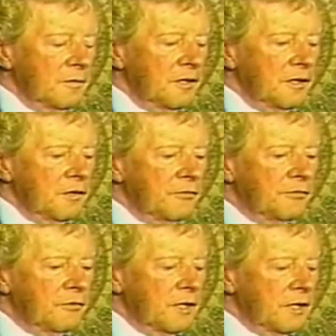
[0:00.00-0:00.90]
But if
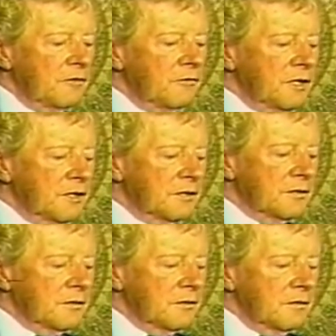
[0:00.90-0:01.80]
for any
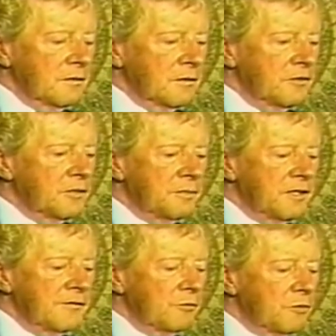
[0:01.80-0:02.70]
reason,
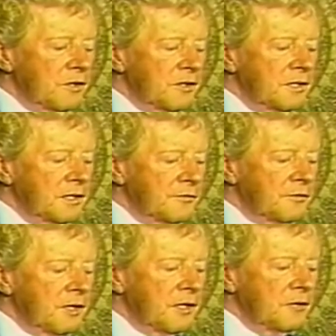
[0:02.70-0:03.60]
irrespective of what it is, if
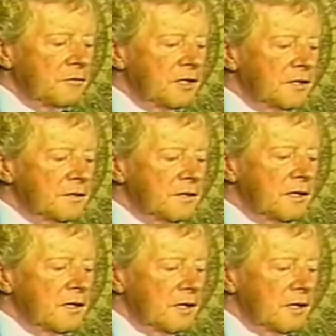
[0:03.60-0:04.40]
for any reason